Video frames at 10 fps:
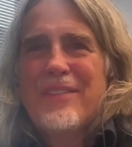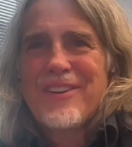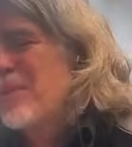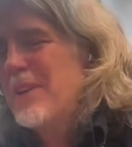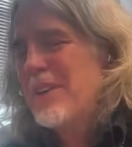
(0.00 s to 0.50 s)

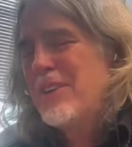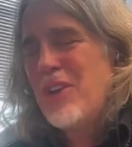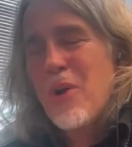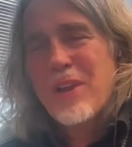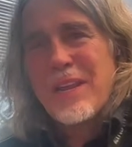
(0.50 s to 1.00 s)
some
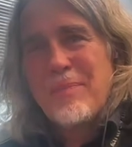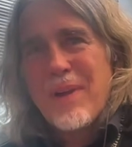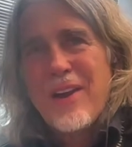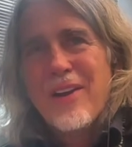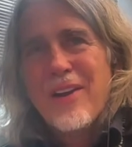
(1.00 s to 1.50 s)
people attribute it
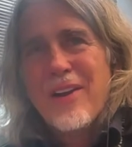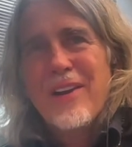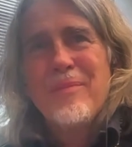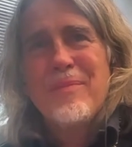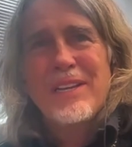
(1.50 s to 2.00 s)
to Yogi
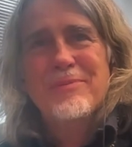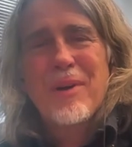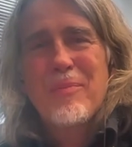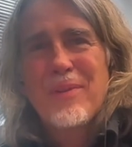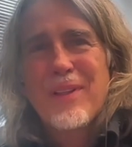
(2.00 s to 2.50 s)
Berra, a
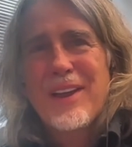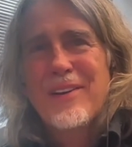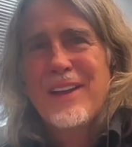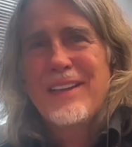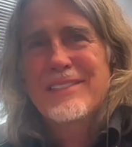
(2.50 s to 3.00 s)
baseball
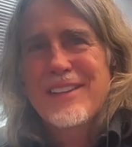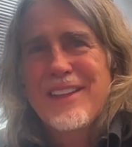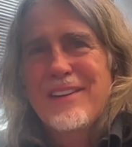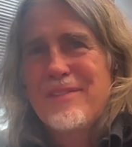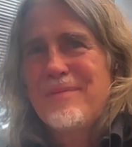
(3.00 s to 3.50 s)
player who has a
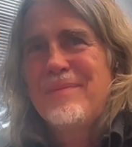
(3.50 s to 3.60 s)
lot of,